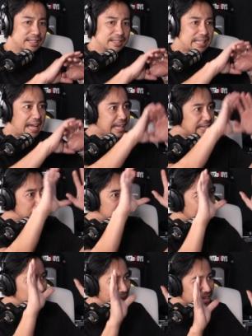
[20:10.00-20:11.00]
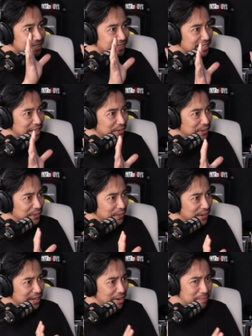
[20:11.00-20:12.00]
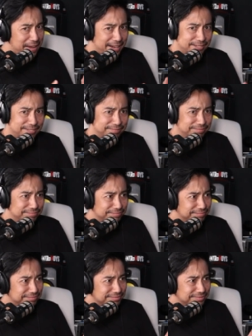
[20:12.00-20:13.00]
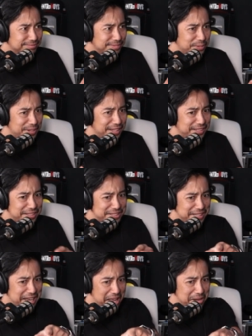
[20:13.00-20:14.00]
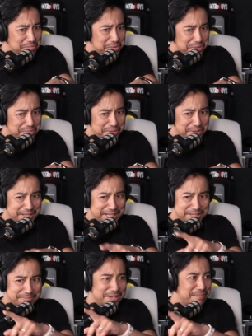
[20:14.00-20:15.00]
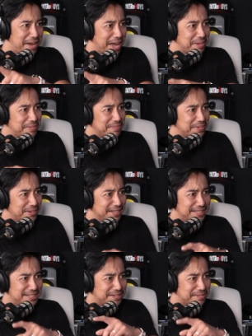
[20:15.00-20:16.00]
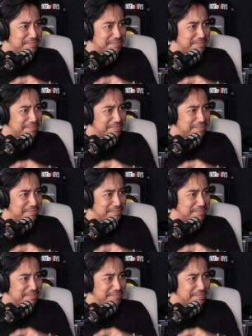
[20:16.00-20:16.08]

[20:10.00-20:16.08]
nakita mo yung capacity na yun, or ikaw parang, okay, that's an album. Okay, that's my mom. Okay, these are